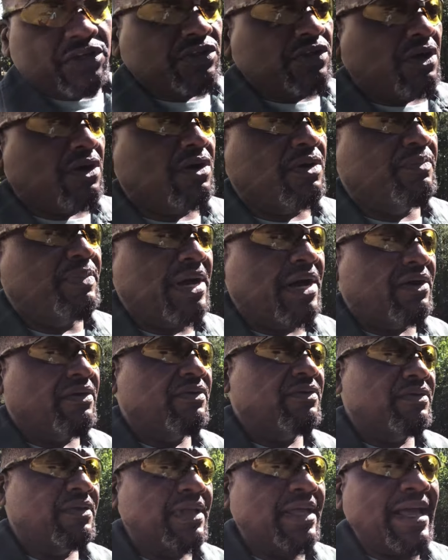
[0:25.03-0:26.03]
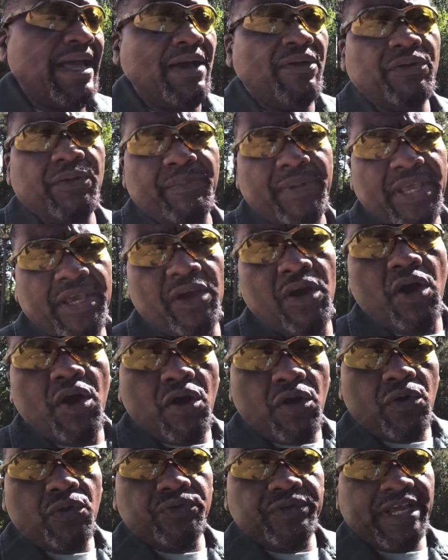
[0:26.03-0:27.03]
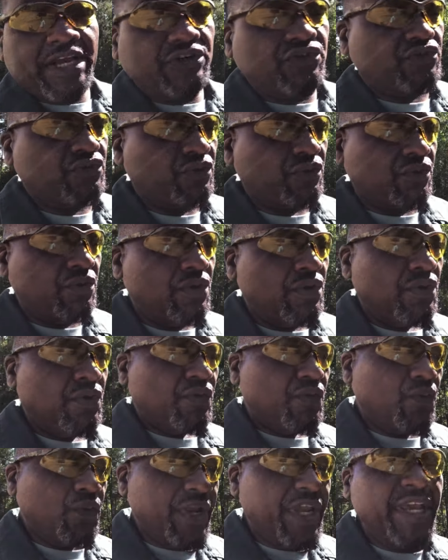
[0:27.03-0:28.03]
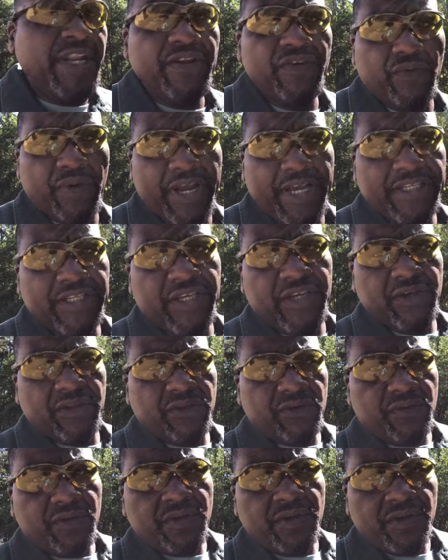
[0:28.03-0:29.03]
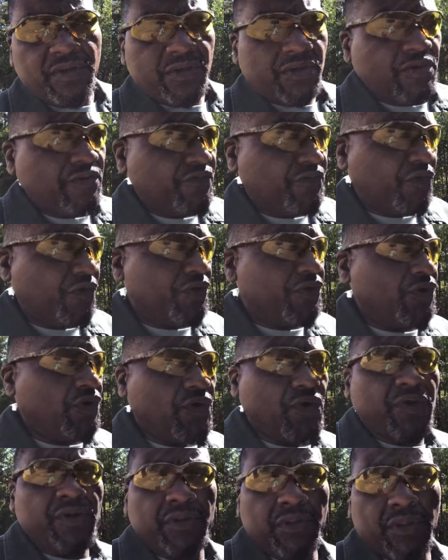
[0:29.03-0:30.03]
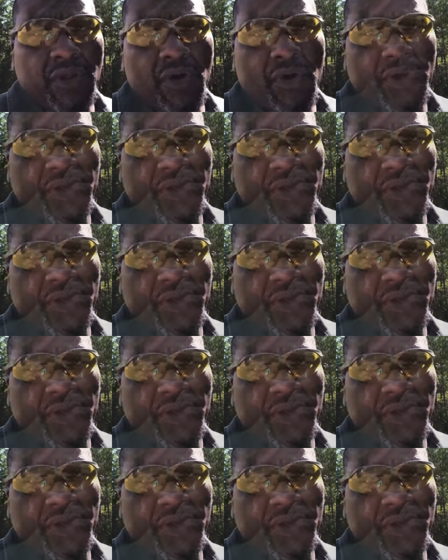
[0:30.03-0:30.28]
talk about how to make an all-natural weed and grass killer for your lawn.